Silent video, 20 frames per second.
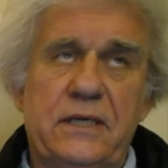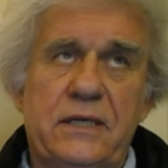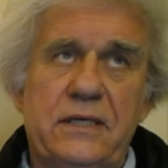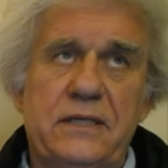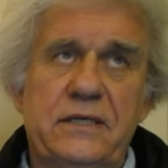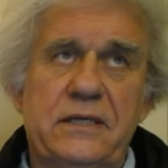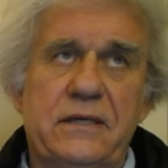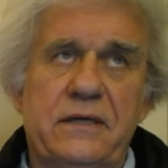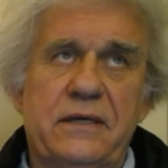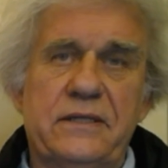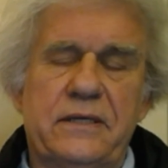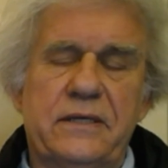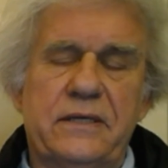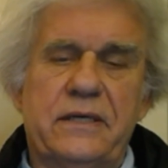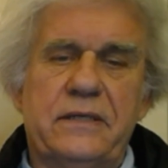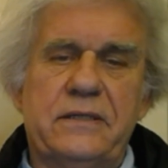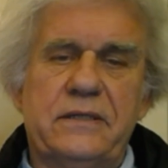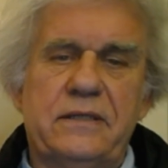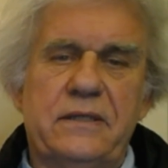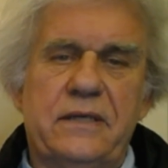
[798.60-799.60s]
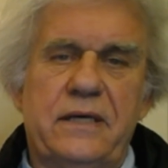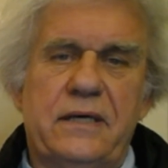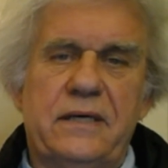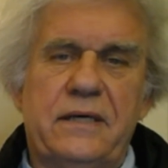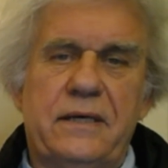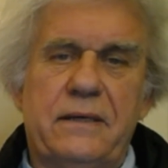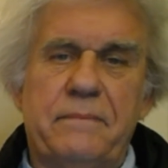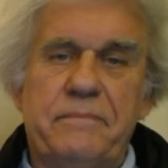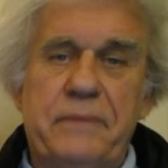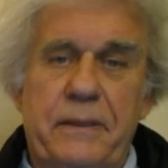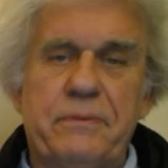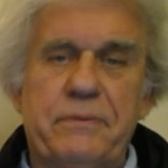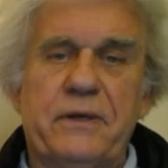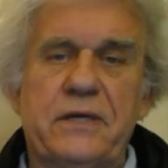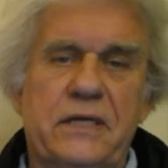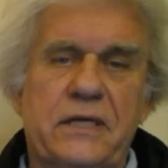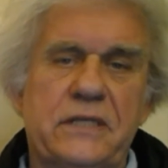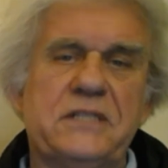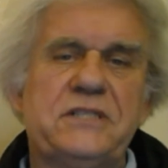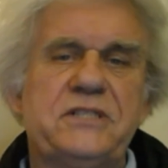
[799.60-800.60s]
you know, there uh, people are
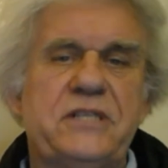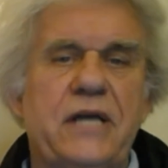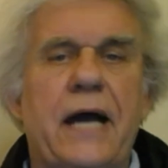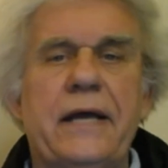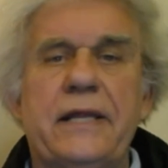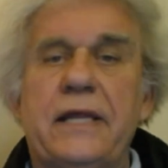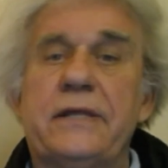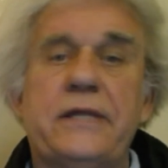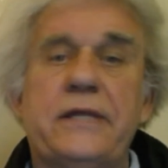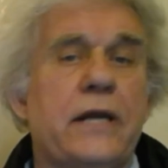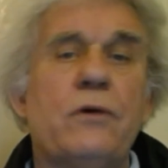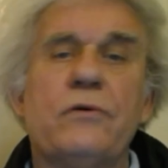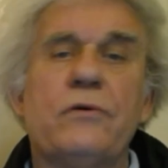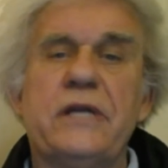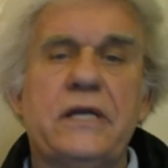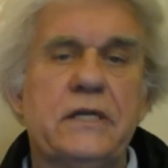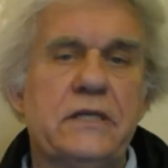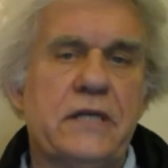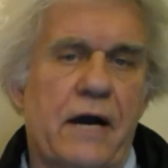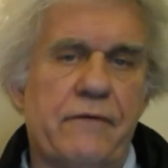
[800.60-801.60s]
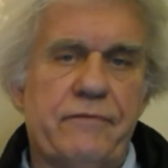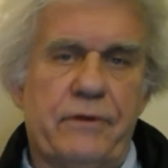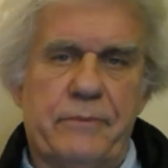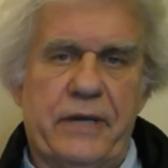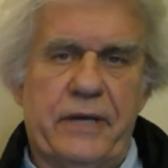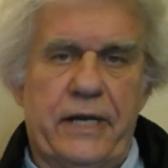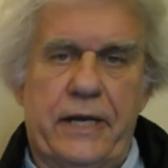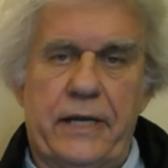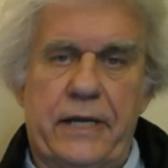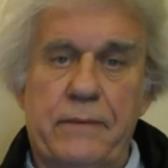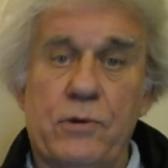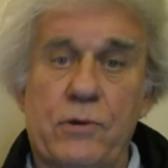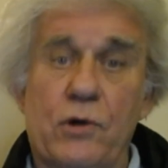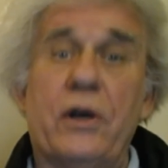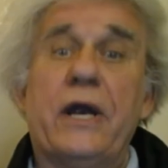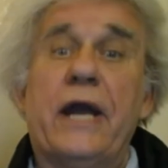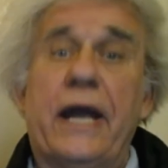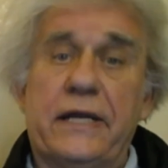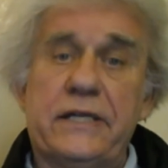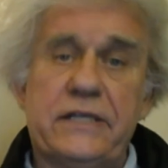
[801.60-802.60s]
going to decide that they don't need government
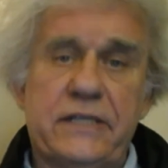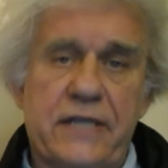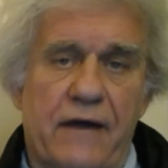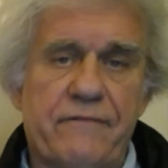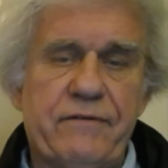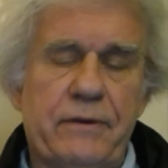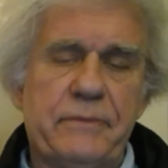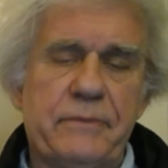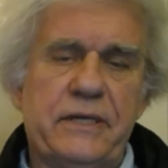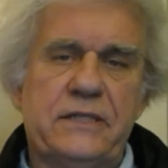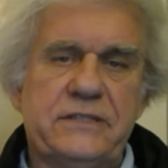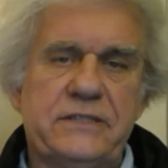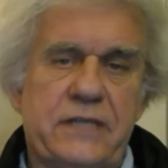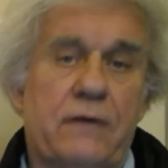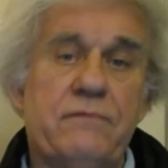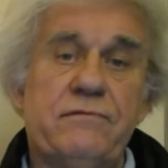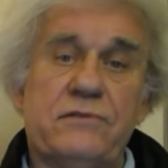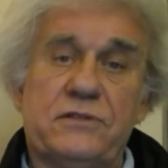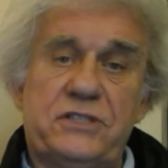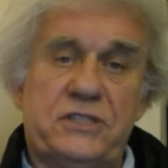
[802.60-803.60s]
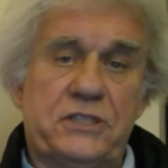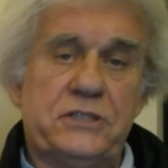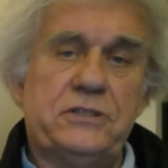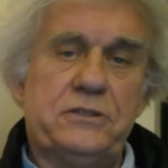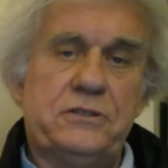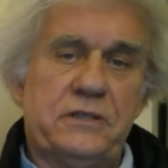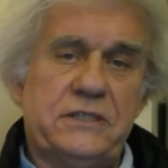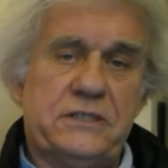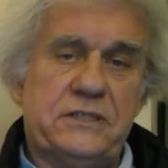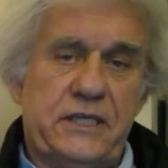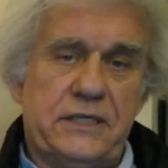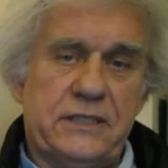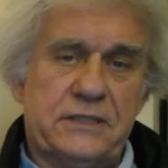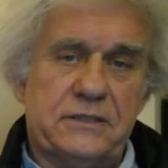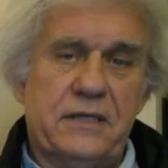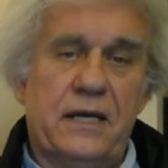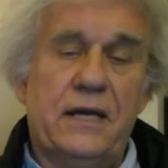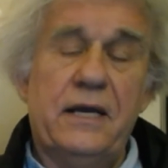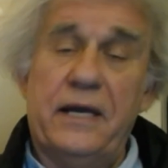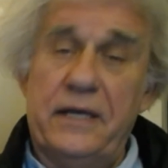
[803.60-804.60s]
anymore, and government itself will cease to exist.